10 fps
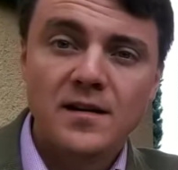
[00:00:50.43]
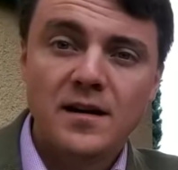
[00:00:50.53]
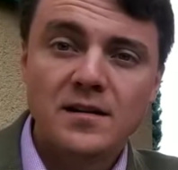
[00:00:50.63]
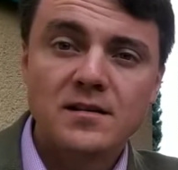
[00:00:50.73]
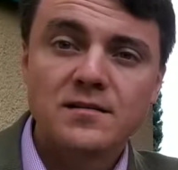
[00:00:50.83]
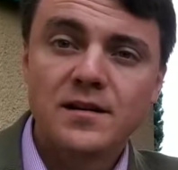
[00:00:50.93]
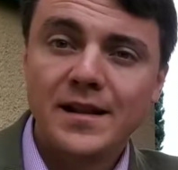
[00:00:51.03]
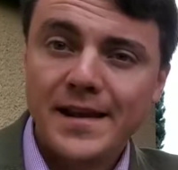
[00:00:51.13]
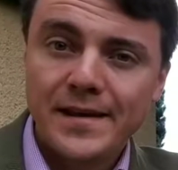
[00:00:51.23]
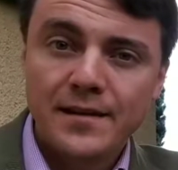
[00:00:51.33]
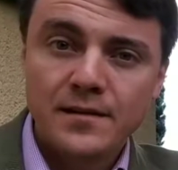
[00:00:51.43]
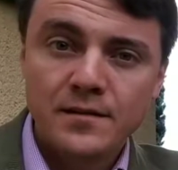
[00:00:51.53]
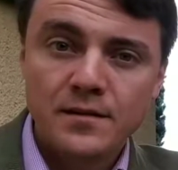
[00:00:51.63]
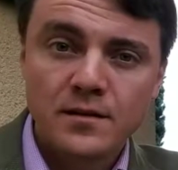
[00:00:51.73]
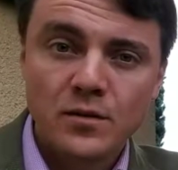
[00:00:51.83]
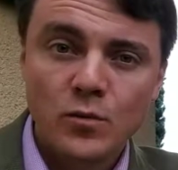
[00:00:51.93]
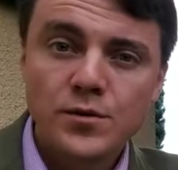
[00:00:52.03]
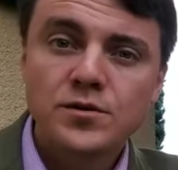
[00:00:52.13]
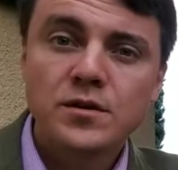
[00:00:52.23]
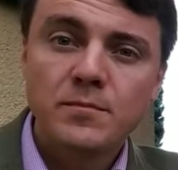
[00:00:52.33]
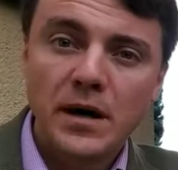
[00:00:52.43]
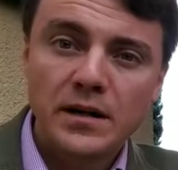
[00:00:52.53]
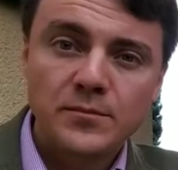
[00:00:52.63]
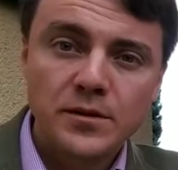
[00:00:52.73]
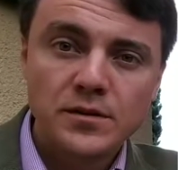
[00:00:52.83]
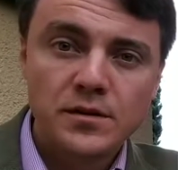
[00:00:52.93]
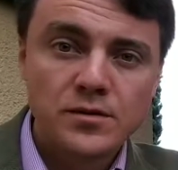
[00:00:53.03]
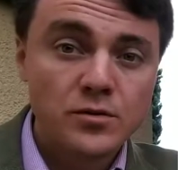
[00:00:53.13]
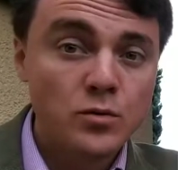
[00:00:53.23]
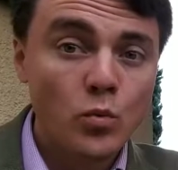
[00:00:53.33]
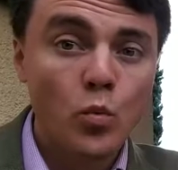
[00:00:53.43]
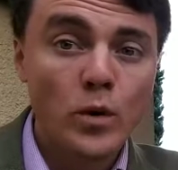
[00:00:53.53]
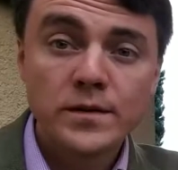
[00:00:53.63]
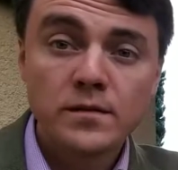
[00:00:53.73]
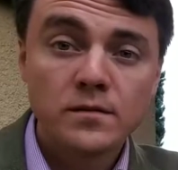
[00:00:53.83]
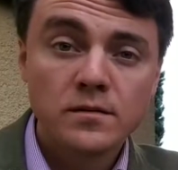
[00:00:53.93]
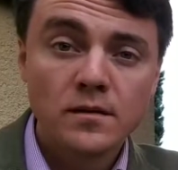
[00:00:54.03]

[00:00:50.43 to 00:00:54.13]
And it is clear which department should do what,